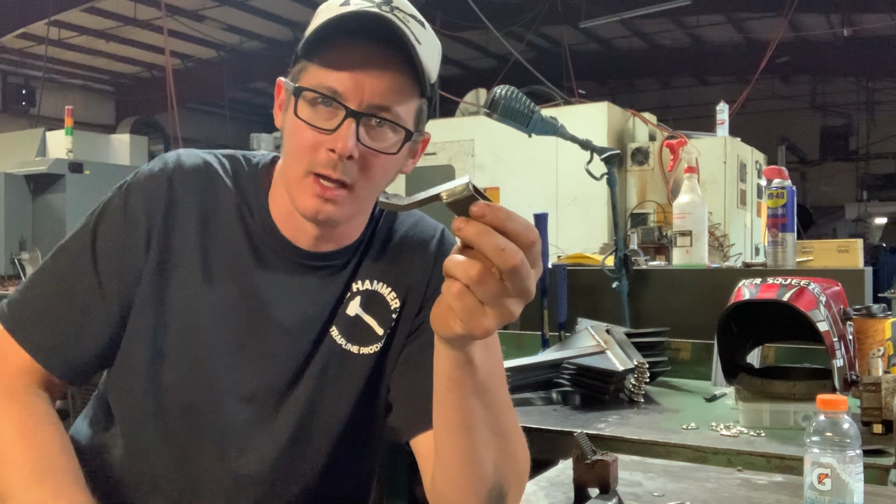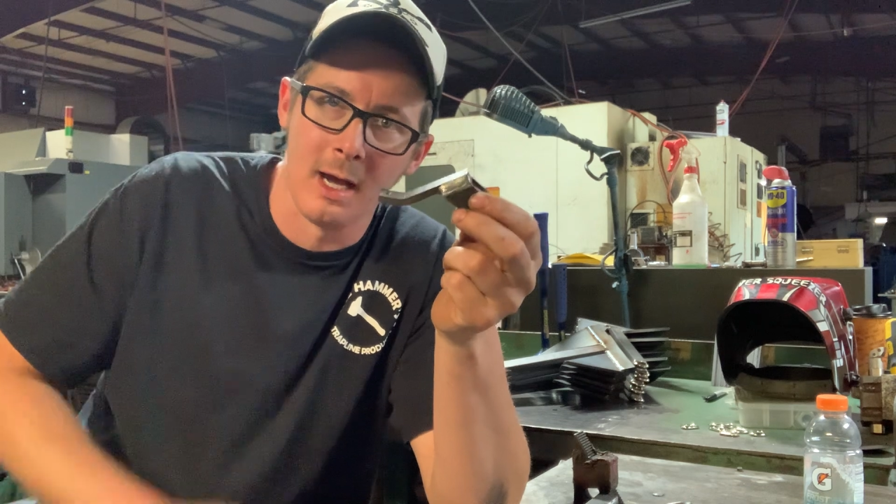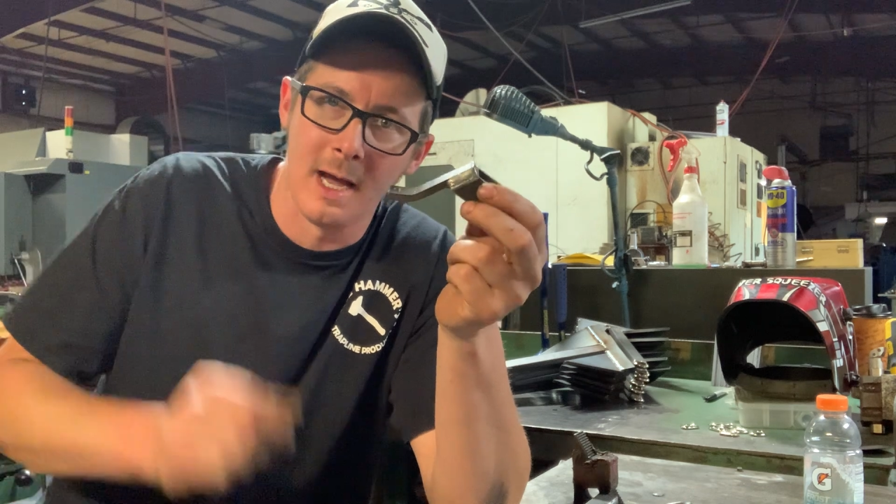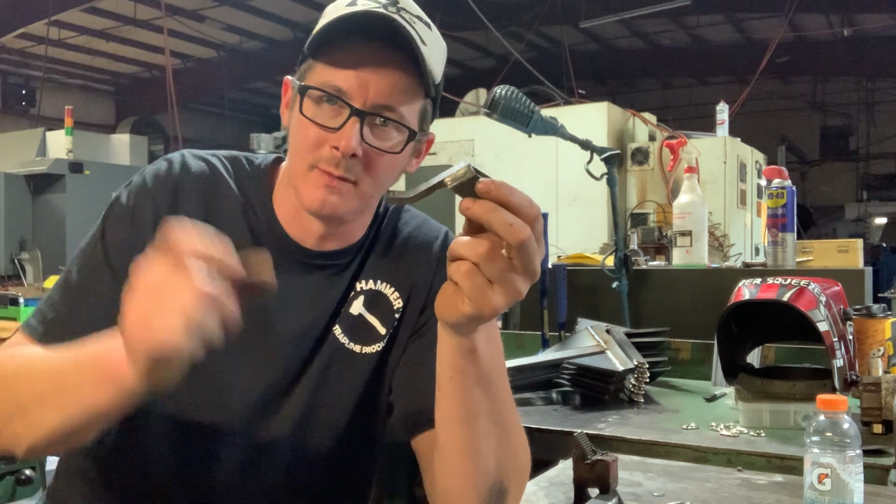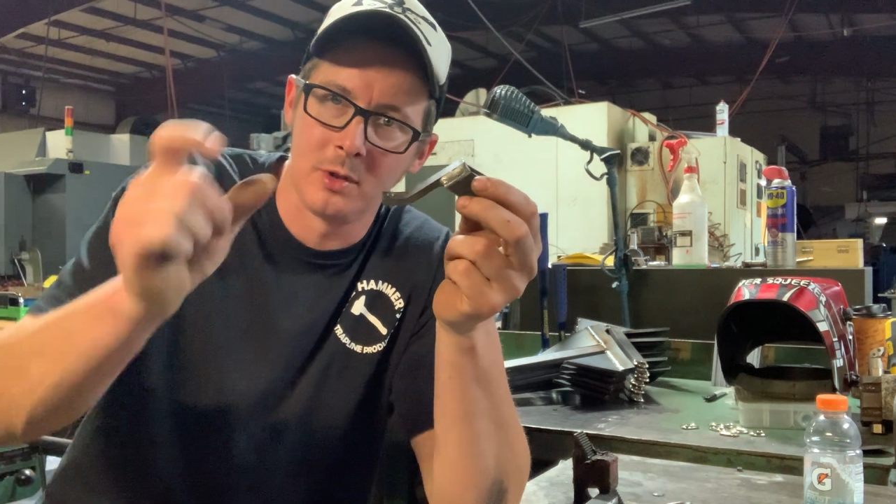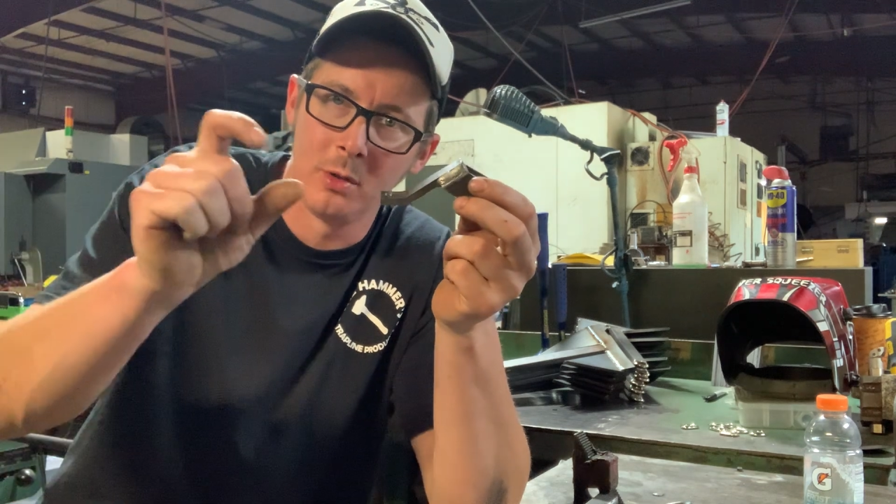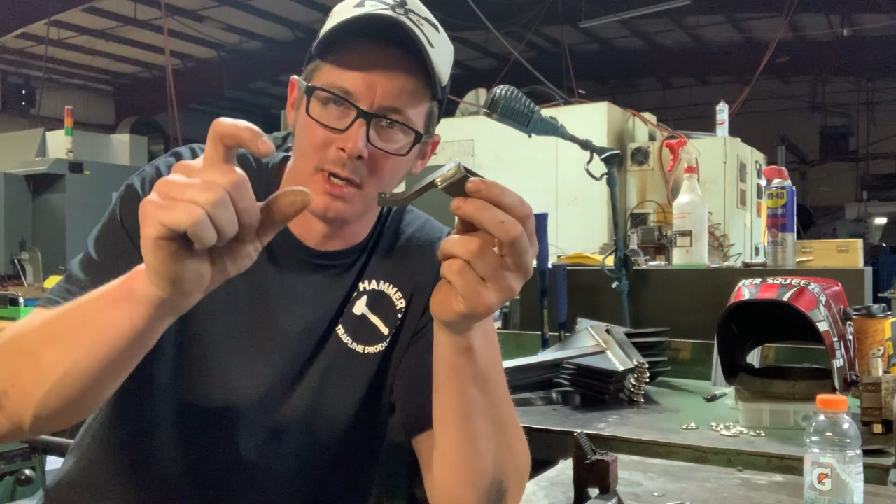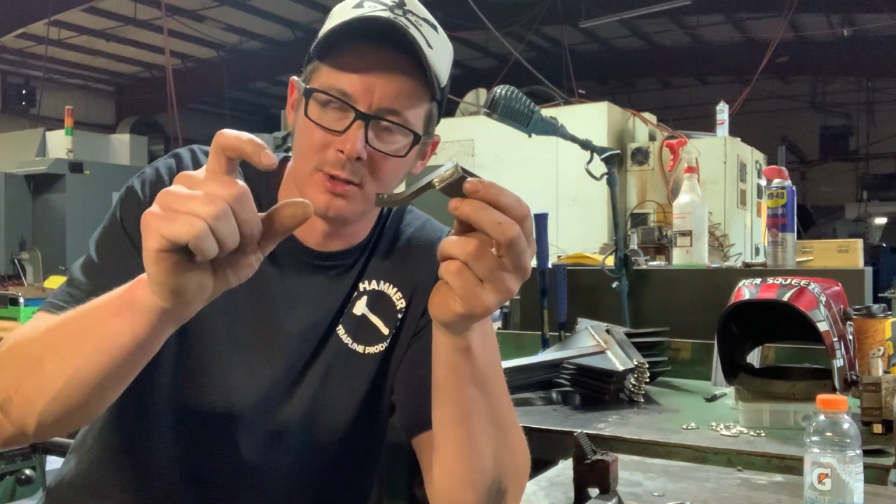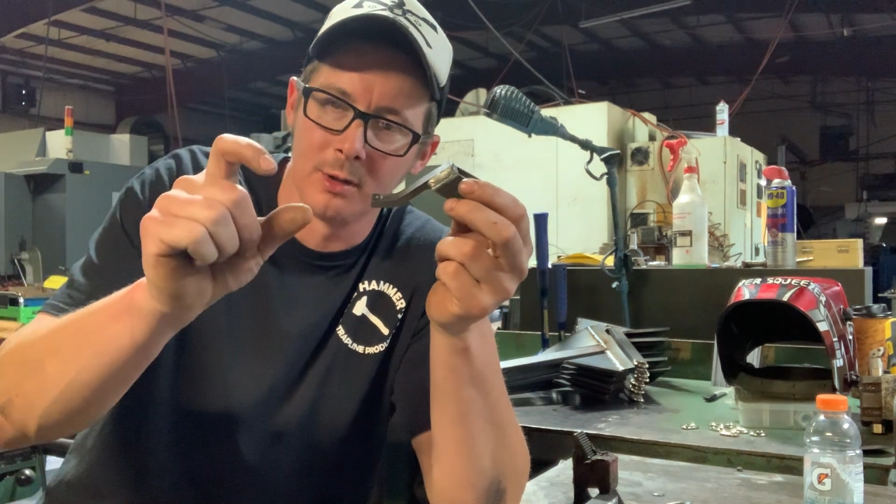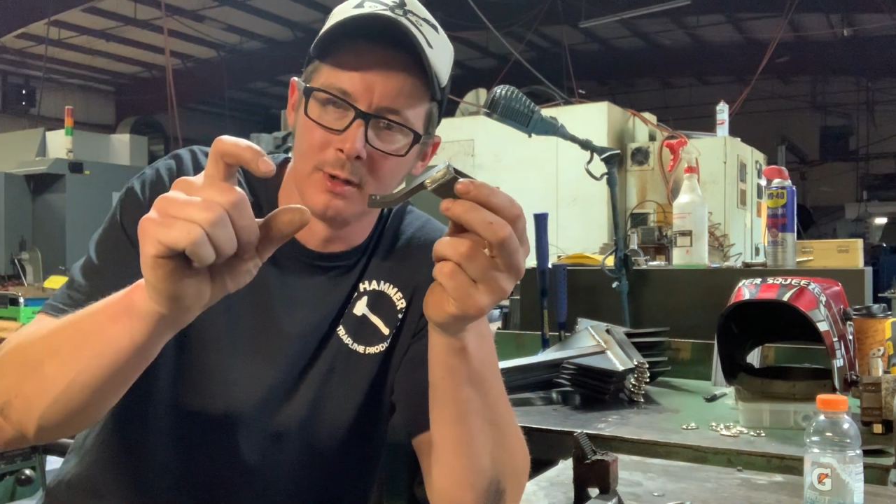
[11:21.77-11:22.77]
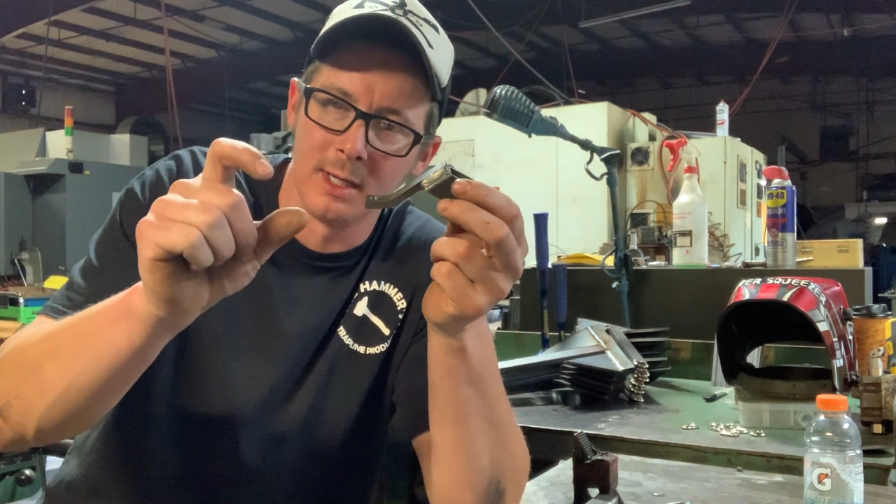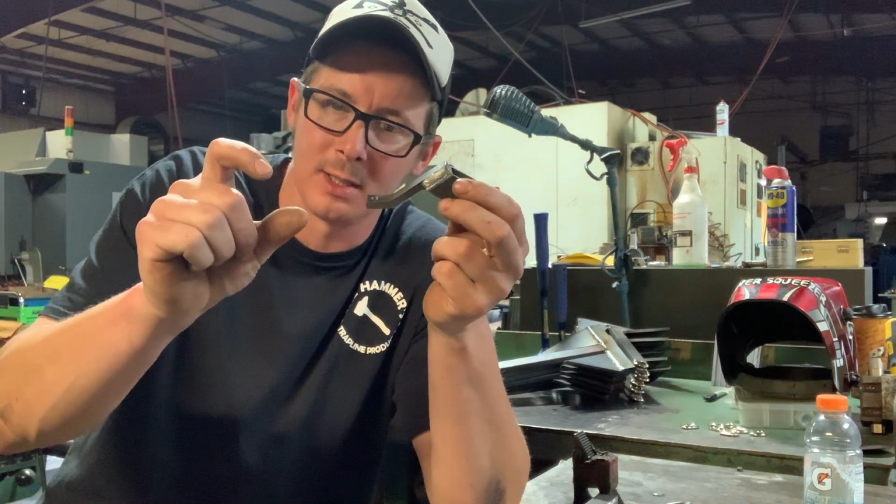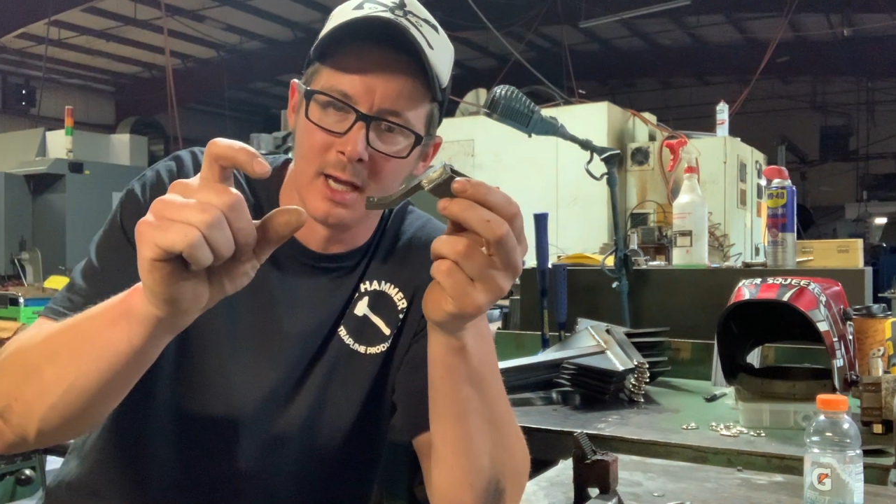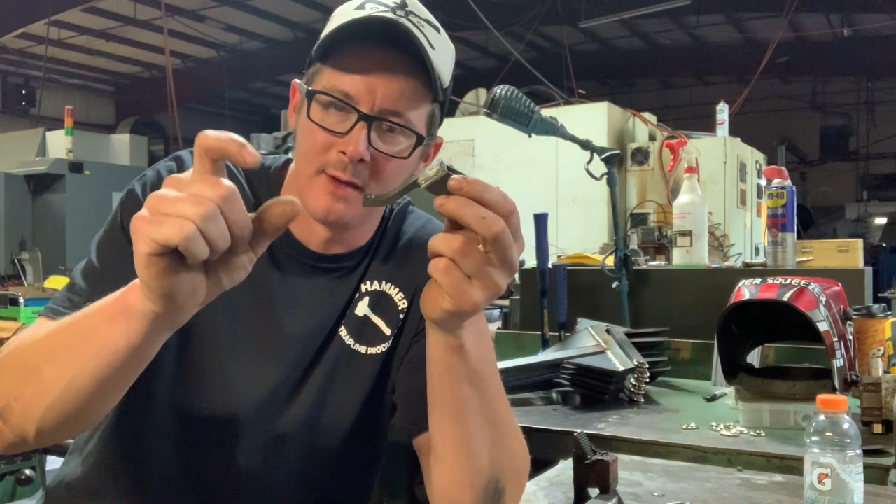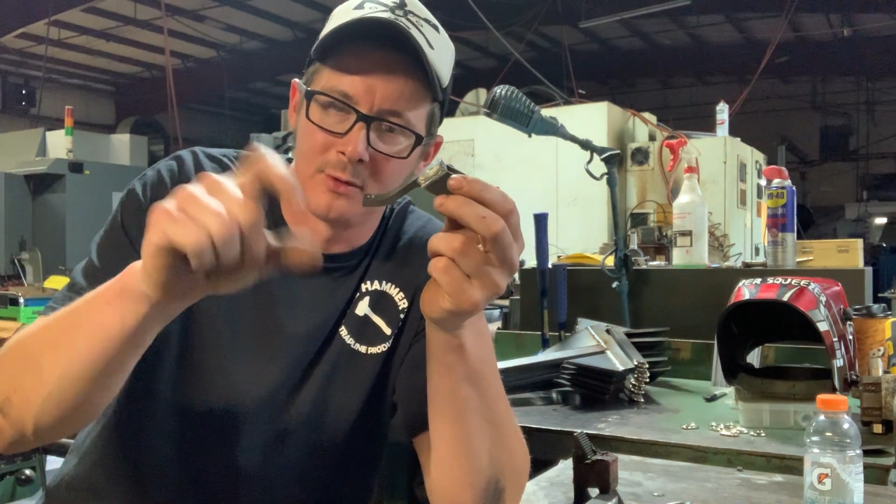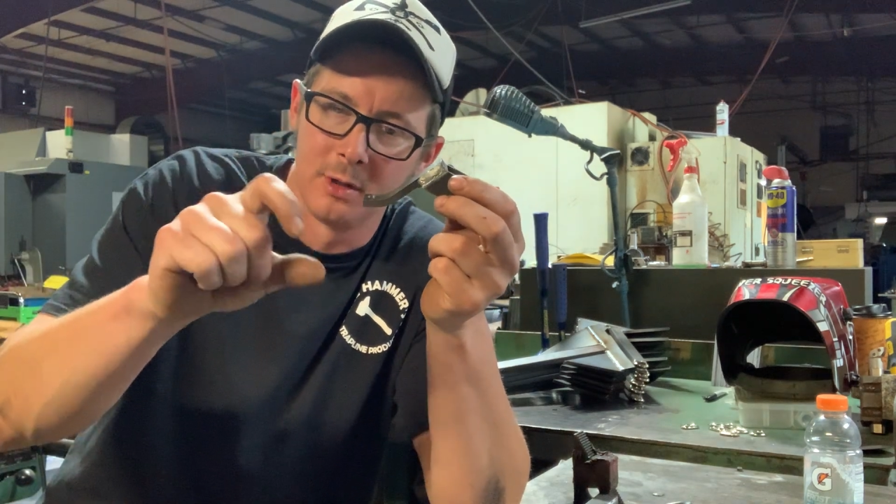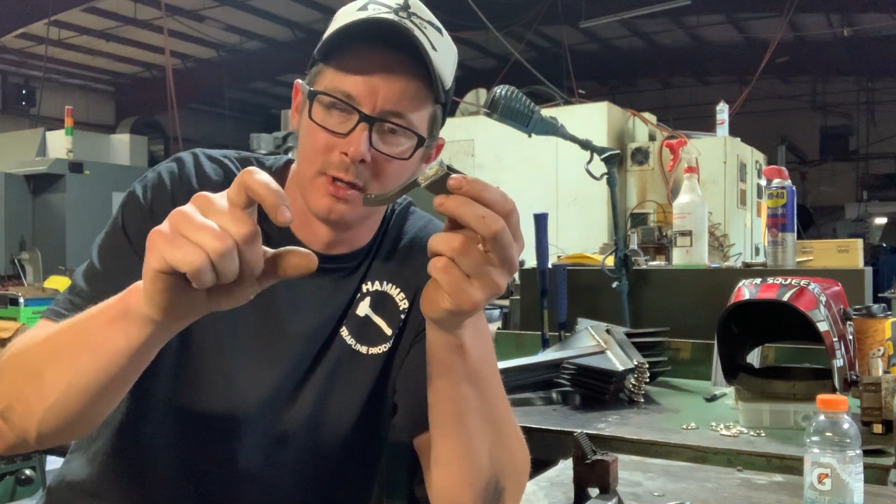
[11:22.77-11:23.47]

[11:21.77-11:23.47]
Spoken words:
I have 2 extra links after